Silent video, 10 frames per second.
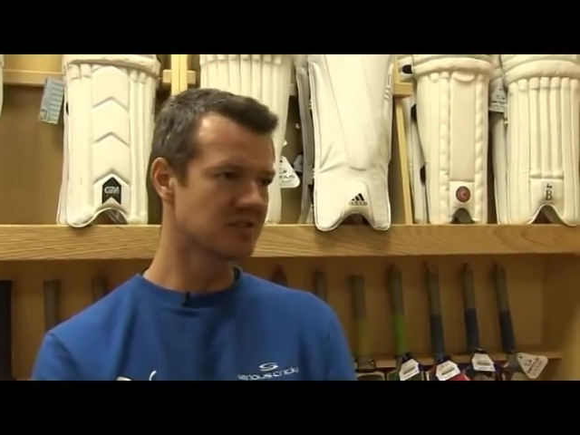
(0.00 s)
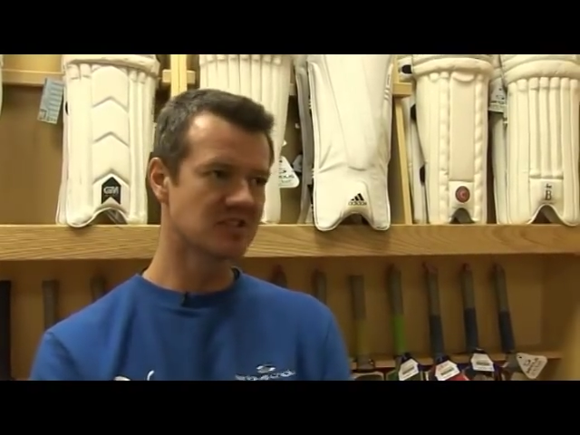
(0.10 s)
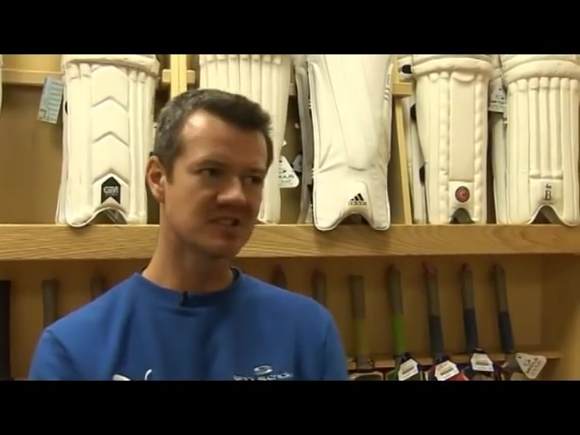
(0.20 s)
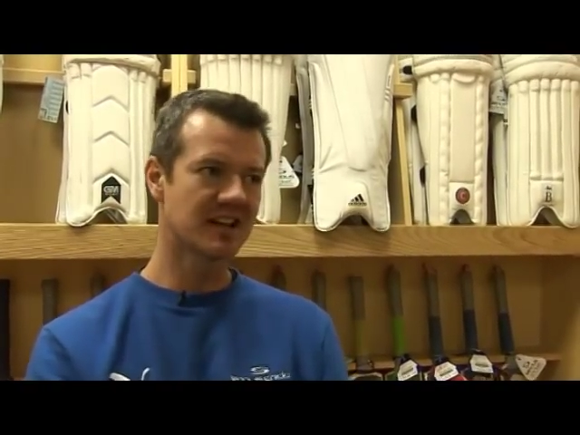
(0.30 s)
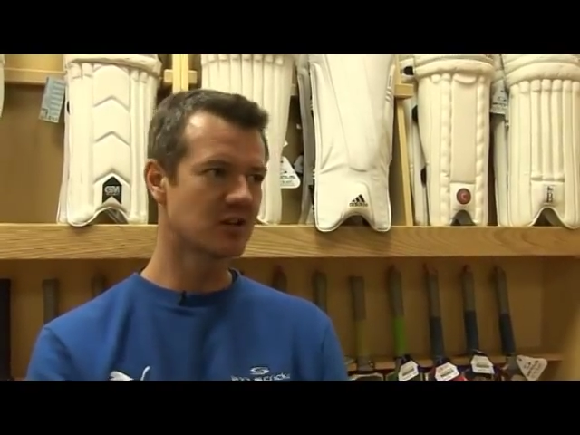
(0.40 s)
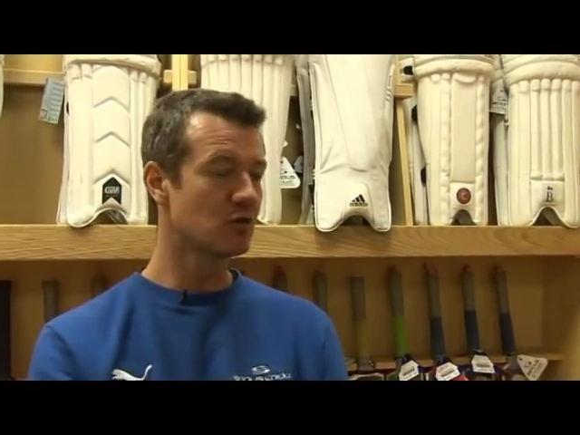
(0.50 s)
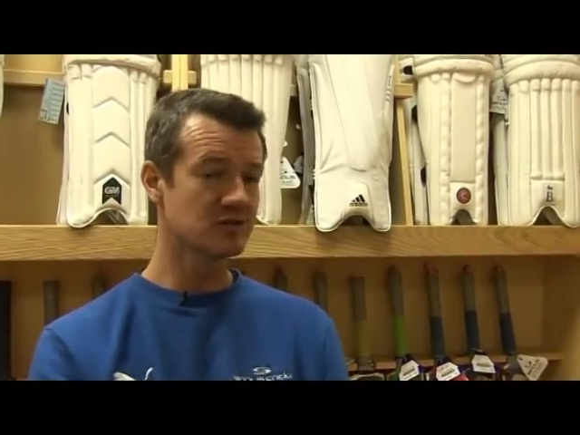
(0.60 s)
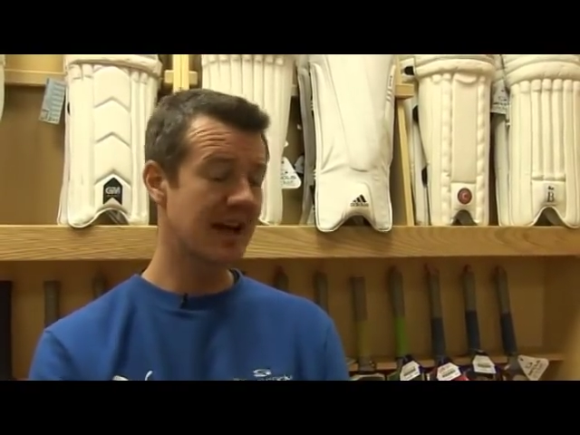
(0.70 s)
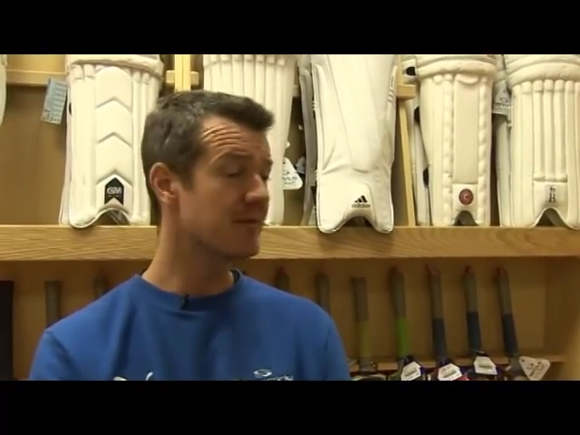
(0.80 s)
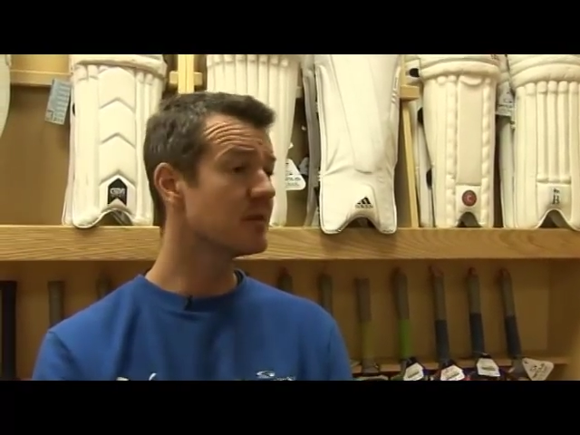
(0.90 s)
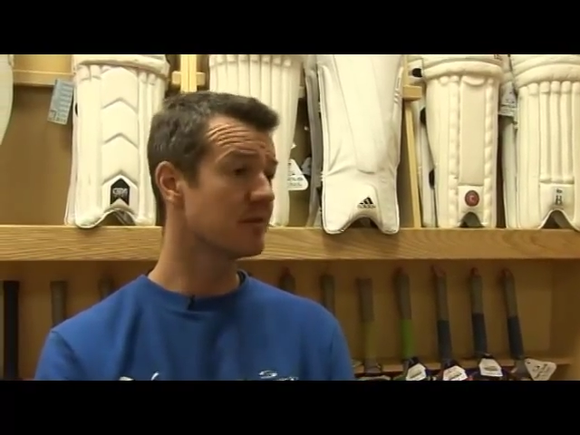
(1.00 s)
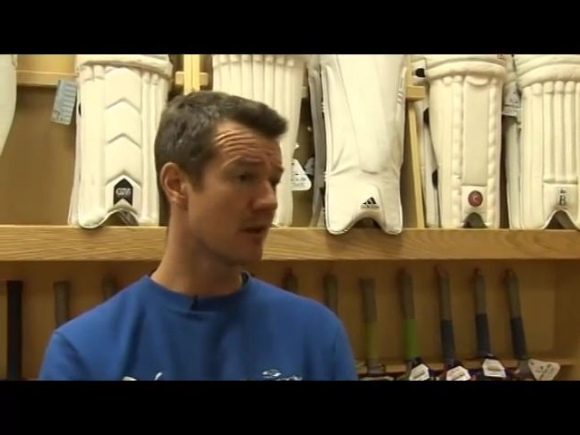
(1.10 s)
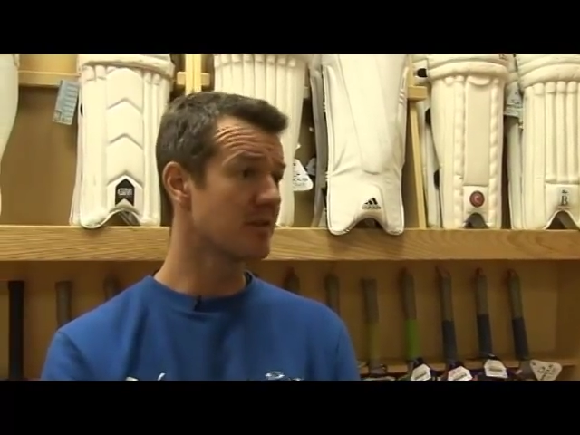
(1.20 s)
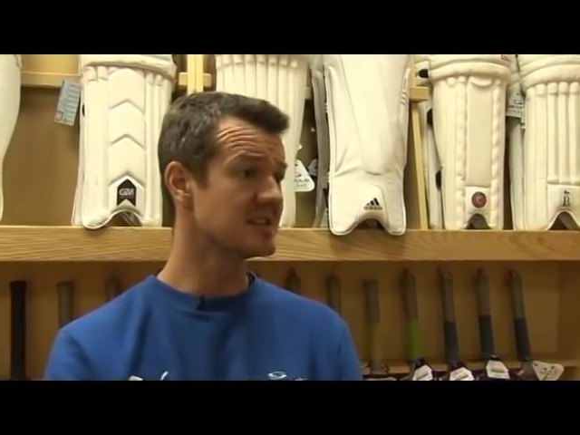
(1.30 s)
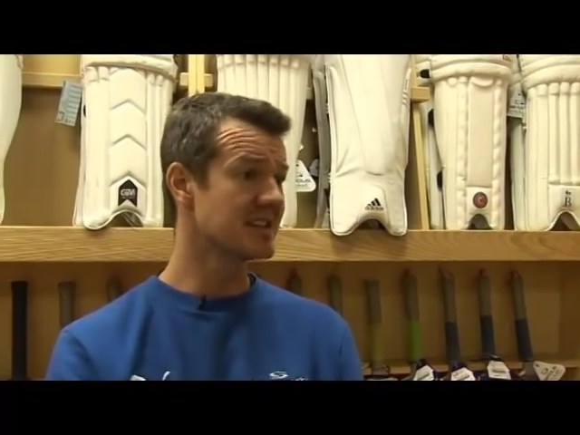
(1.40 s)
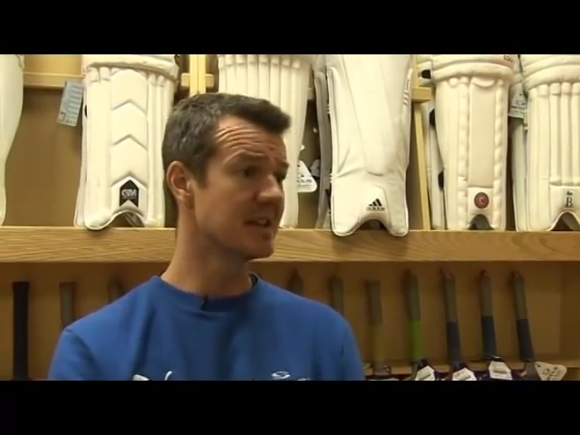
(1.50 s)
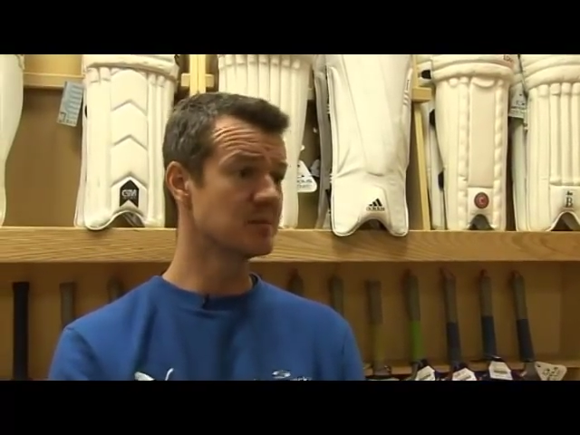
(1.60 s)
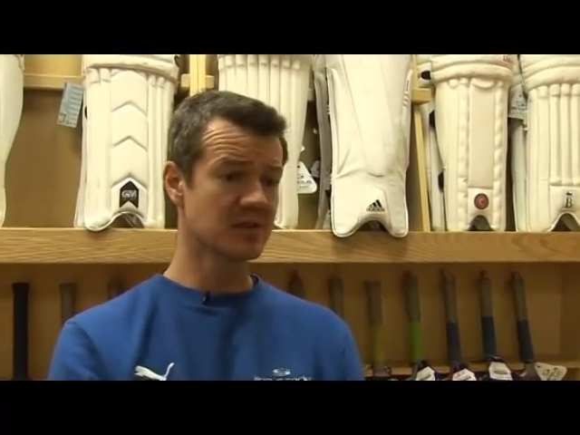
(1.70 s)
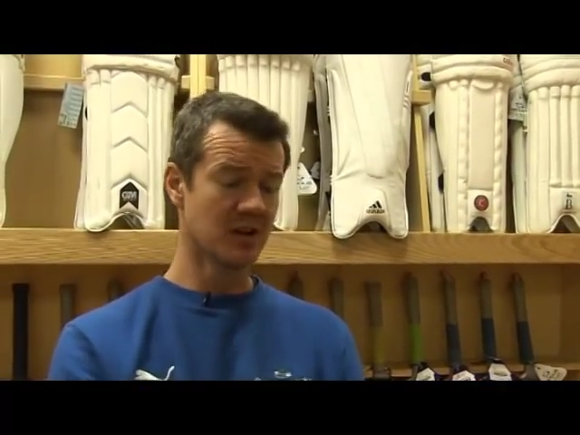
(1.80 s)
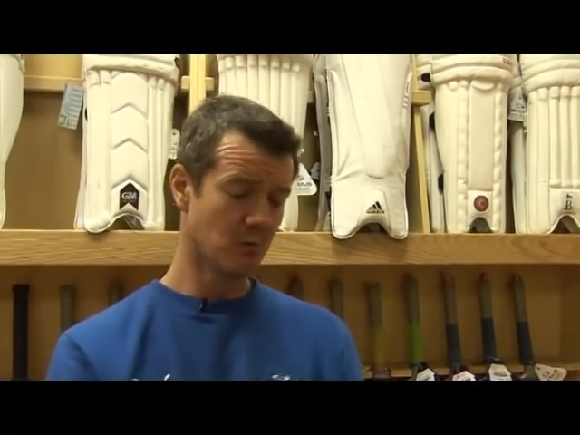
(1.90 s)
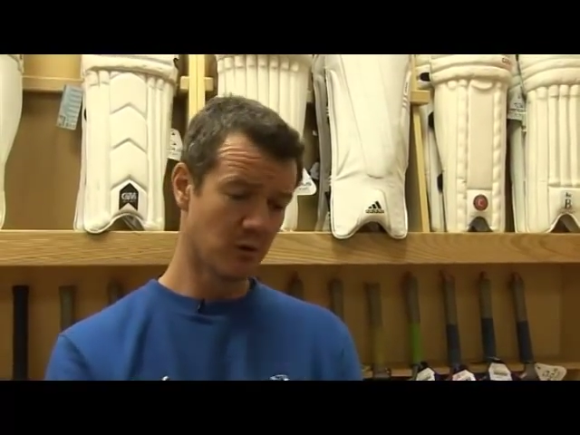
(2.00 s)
as you said, caused havoc for other teams.